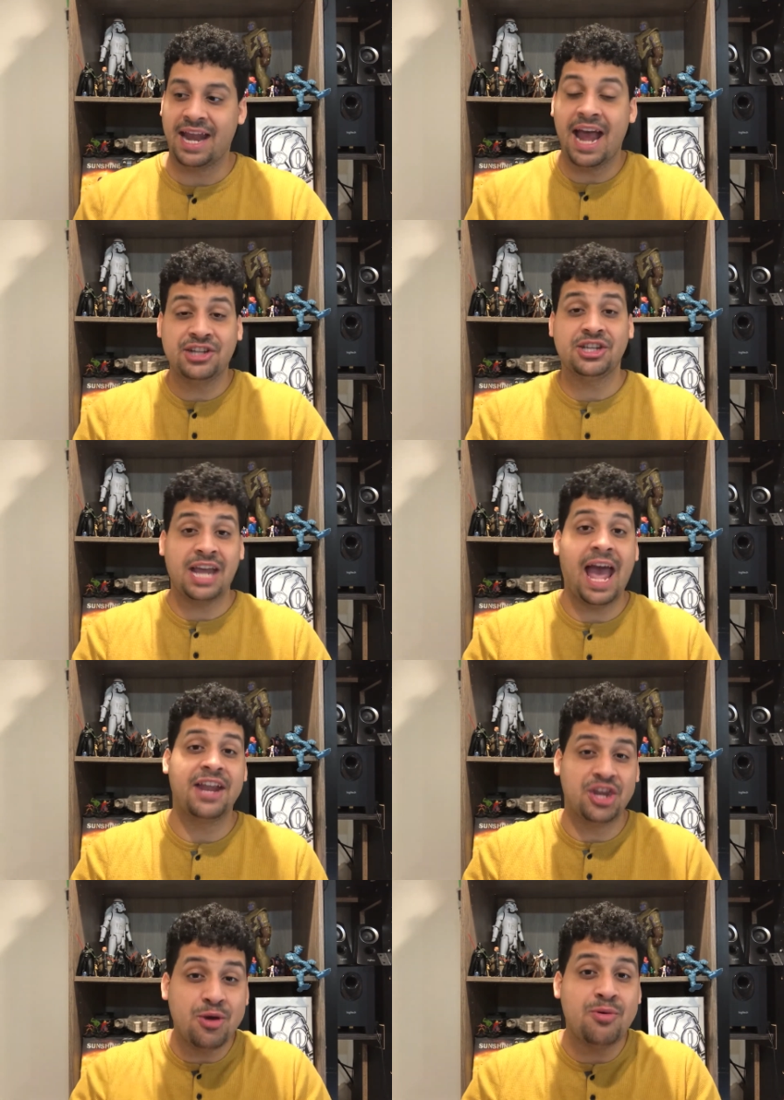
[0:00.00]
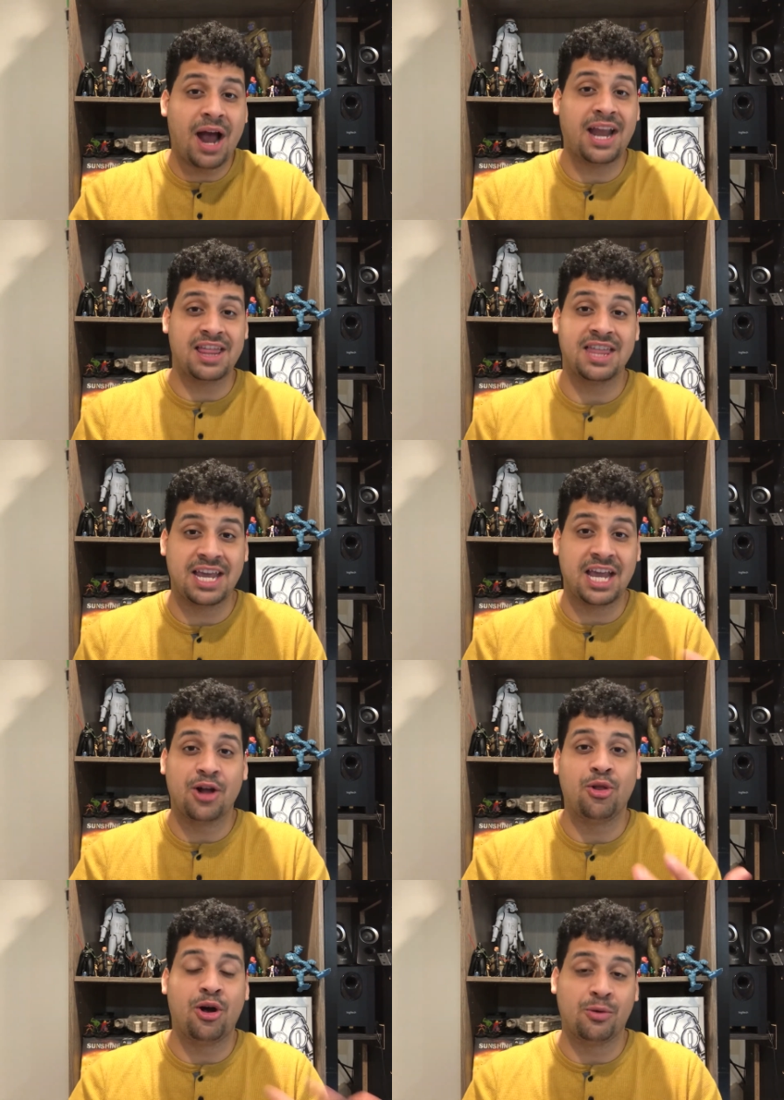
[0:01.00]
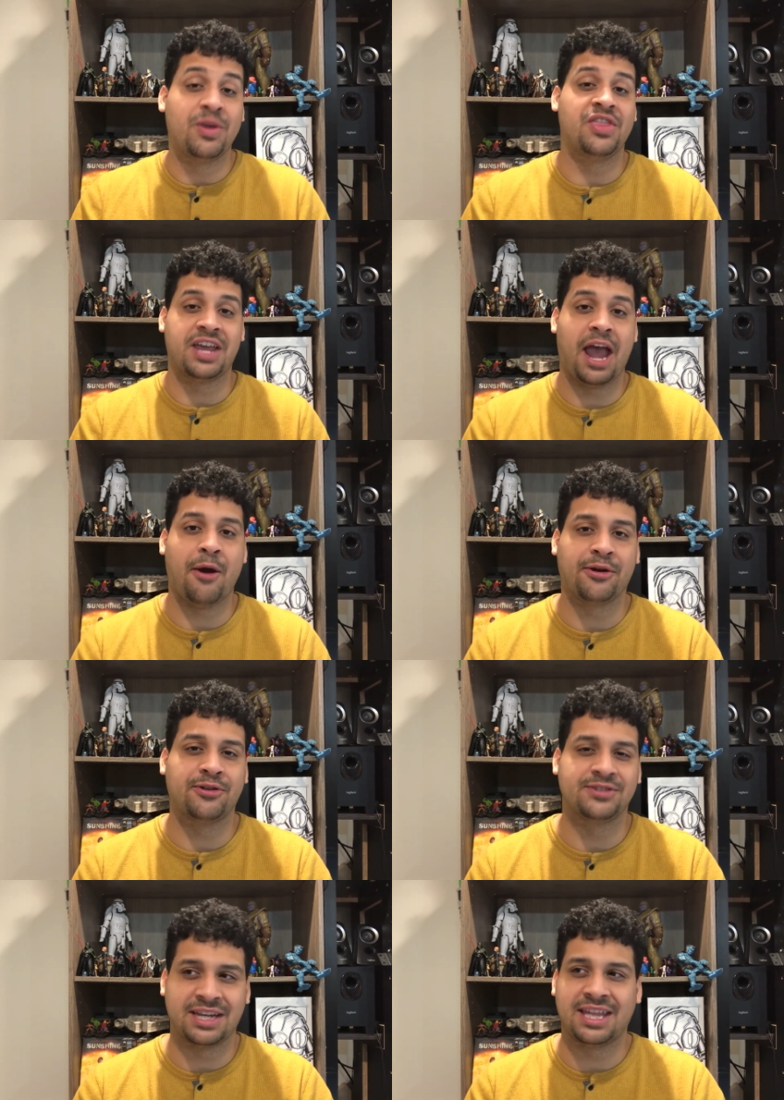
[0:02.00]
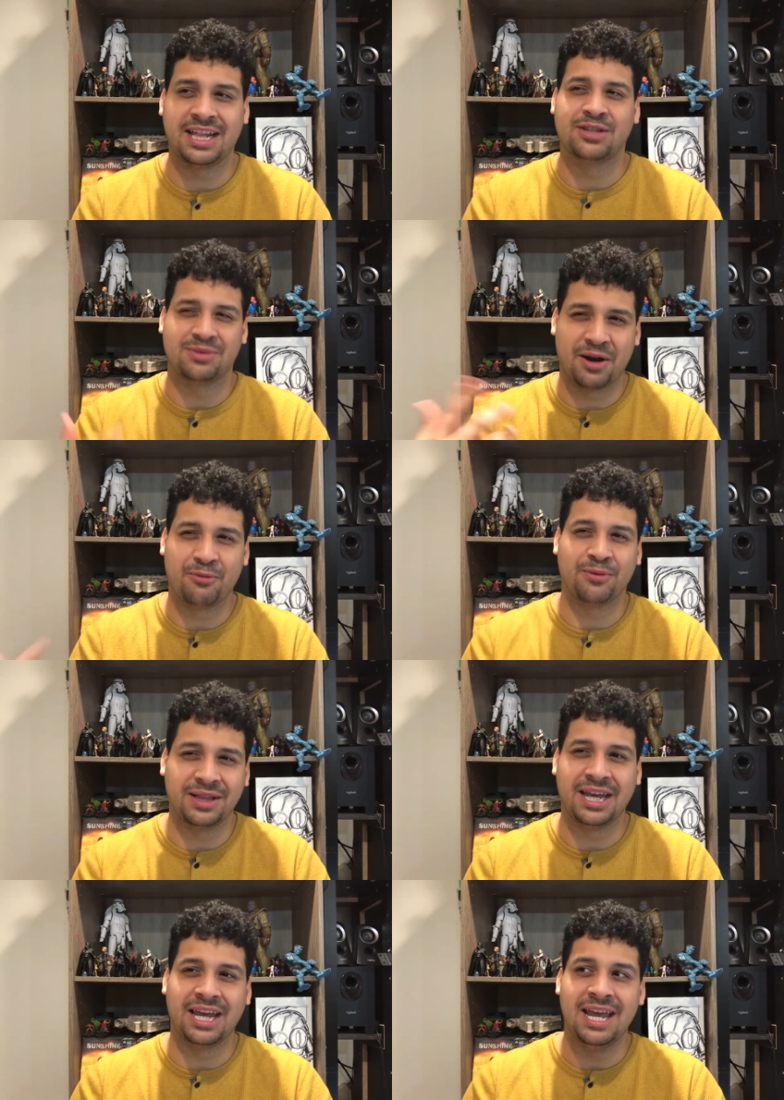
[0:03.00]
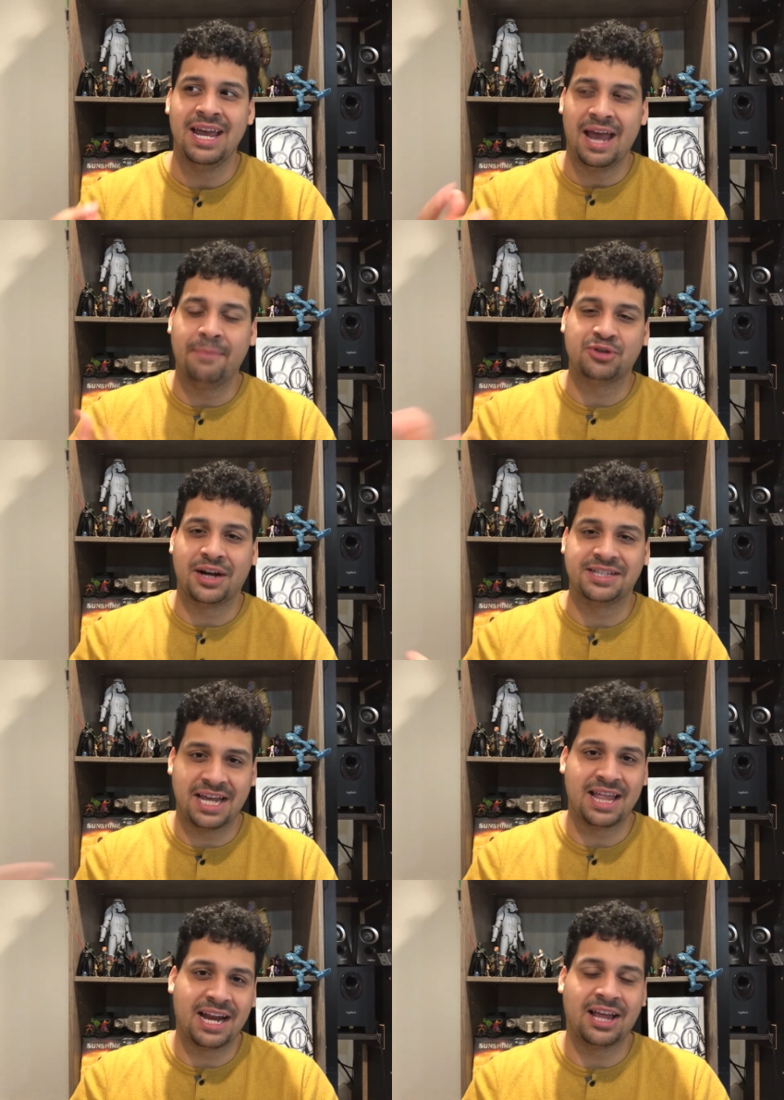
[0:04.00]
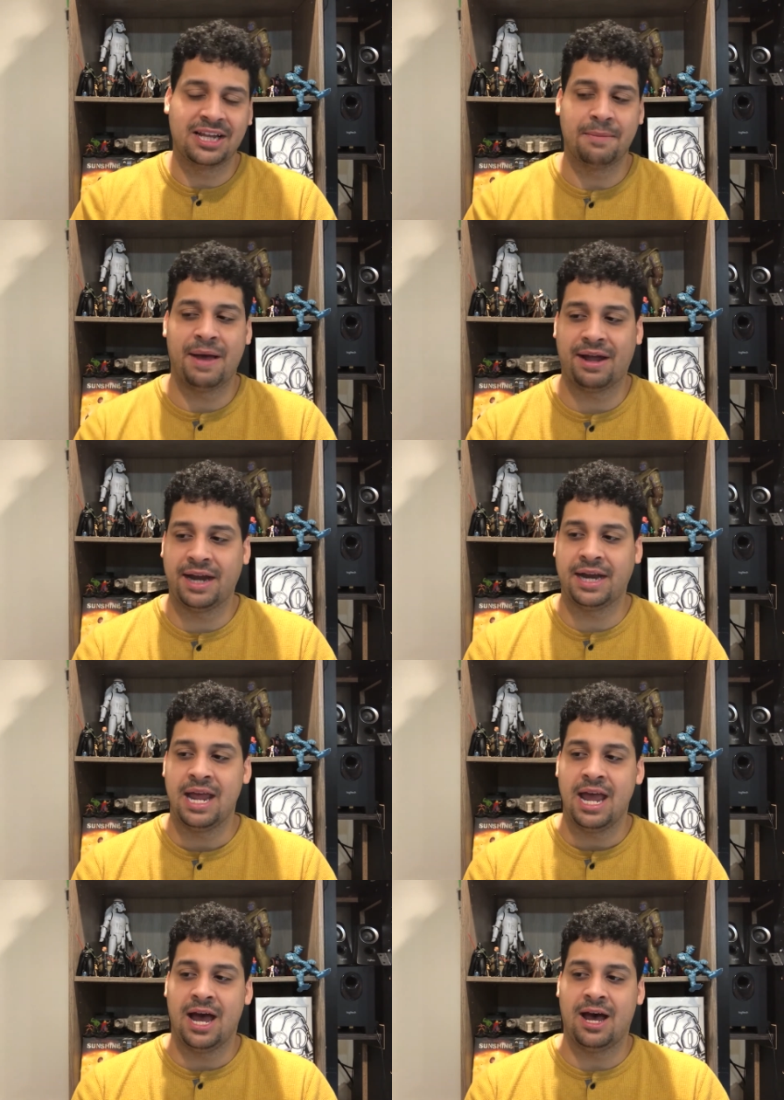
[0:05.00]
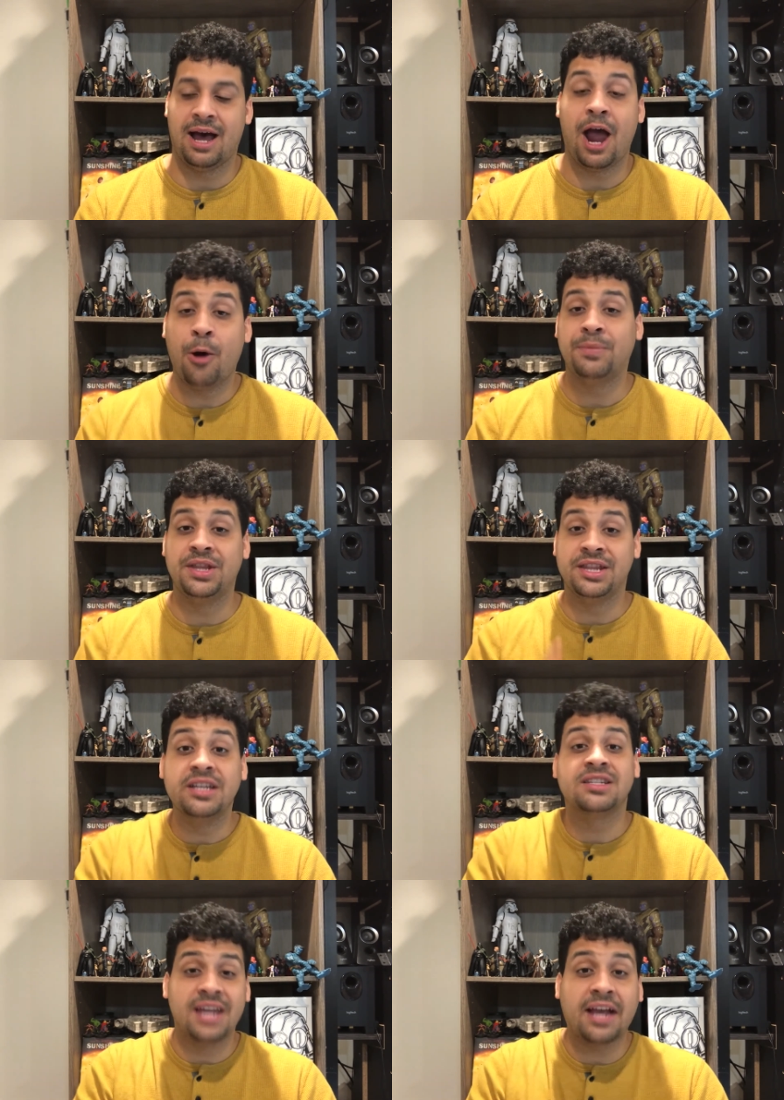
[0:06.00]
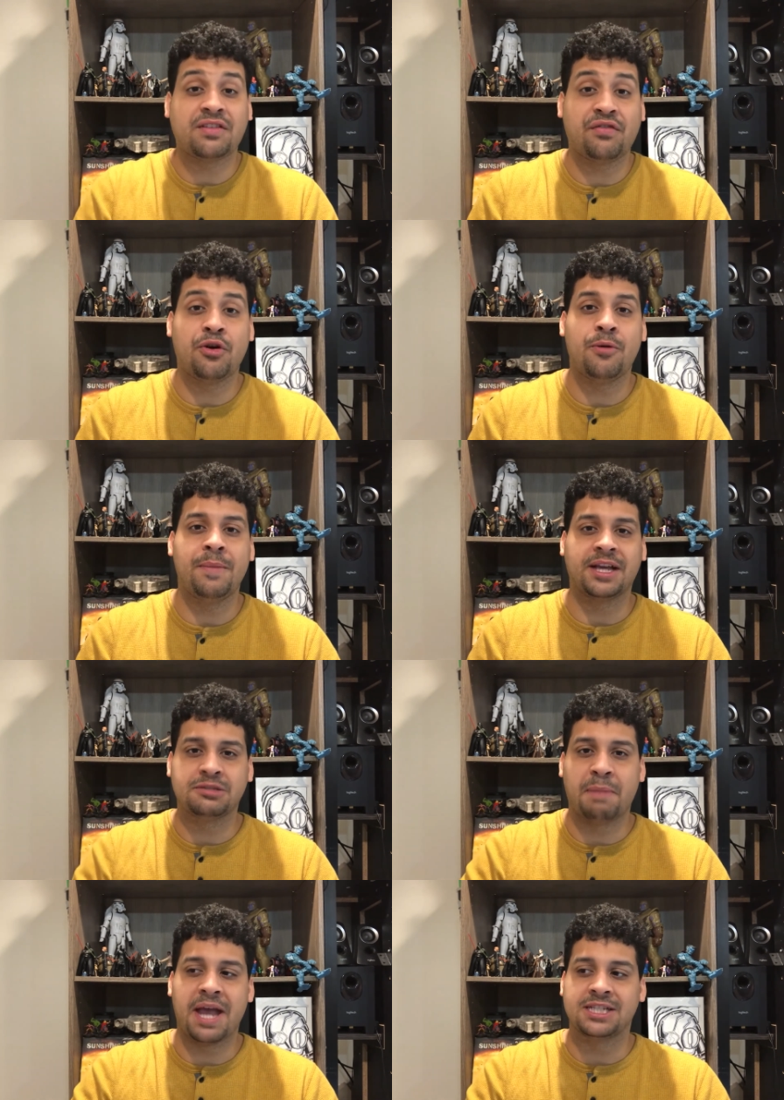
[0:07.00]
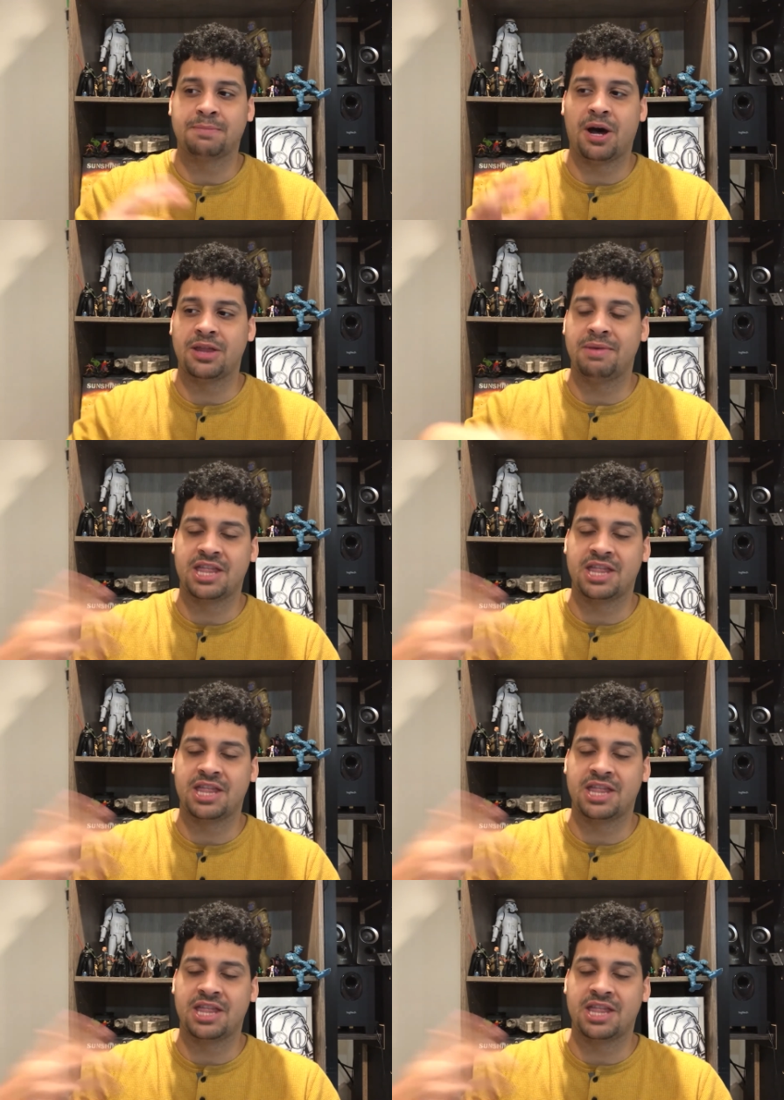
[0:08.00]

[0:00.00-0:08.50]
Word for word: and it actually had you kind of thinking along with the characters. I think that's what I really am trying to say that I liked about it. Uh, I hope that this next film expands upon the